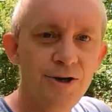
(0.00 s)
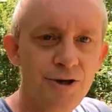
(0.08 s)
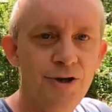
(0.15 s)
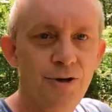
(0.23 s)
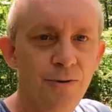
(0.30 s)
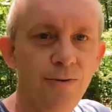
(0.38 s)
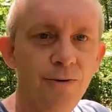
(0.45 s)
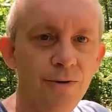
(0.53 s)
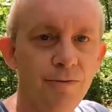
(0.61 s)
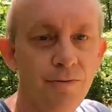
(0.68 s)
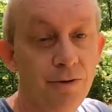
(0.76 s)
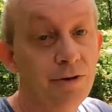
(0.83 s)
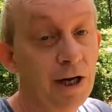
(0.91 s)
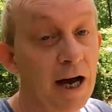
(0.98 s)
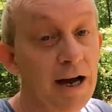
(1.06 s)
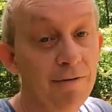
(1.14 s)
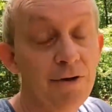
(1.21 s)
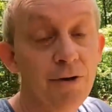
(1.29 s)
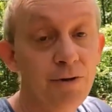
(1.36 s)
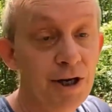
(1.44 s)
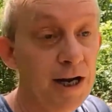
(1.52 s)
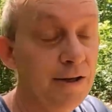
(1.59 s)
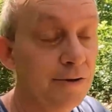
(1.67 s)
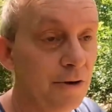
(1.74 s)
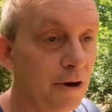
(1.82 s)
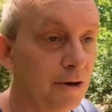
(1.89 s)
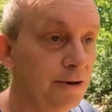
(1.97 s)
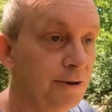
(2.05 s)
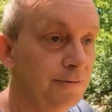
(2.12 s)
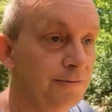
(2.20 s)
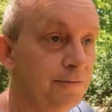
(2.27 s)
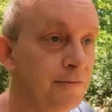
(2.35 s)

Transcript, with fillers: issue, which I have two chainsaws,